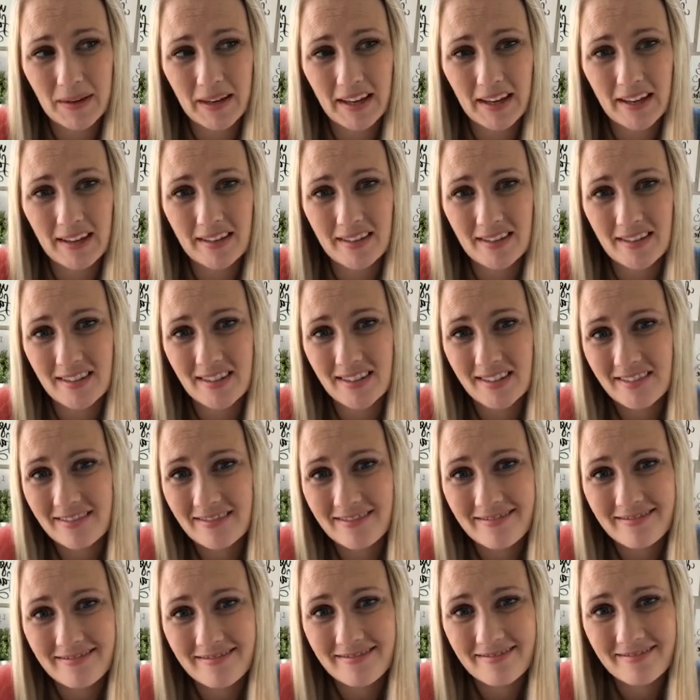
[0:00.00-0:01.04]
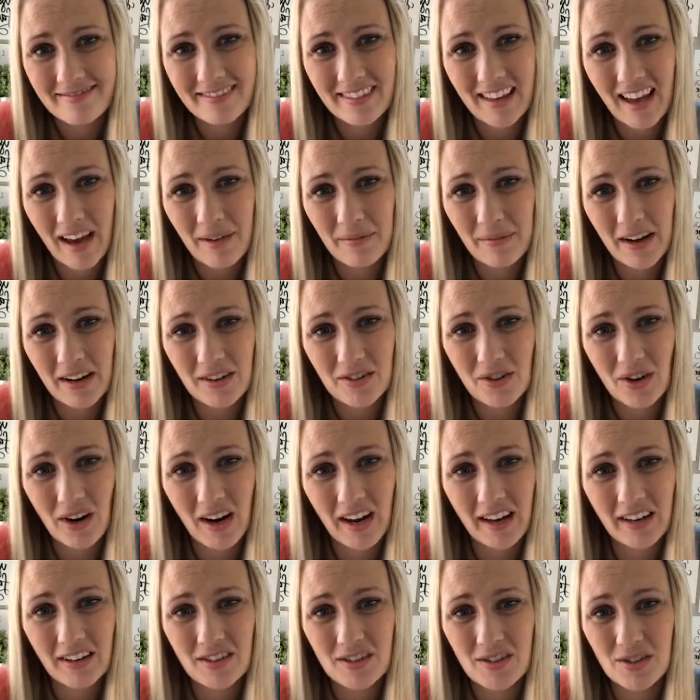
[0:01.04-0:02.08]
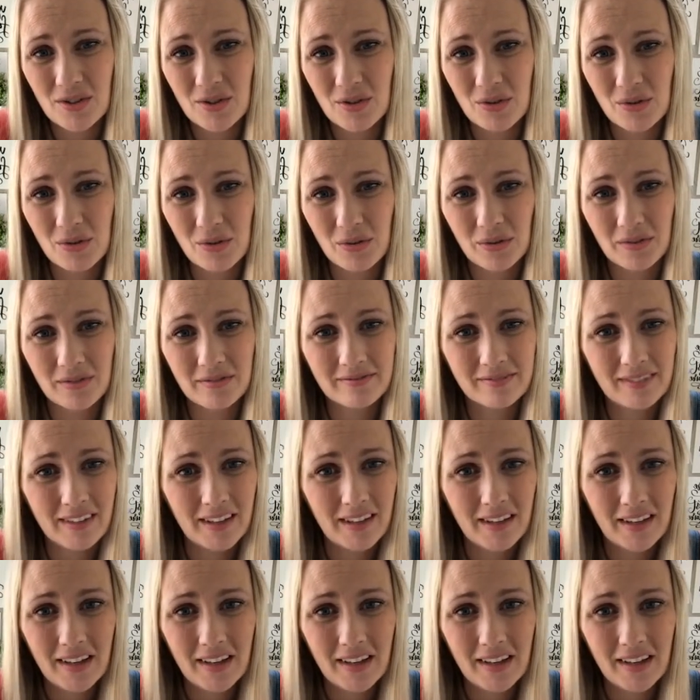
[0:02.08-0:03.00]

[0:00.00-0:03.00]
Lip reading: because I'm not trying to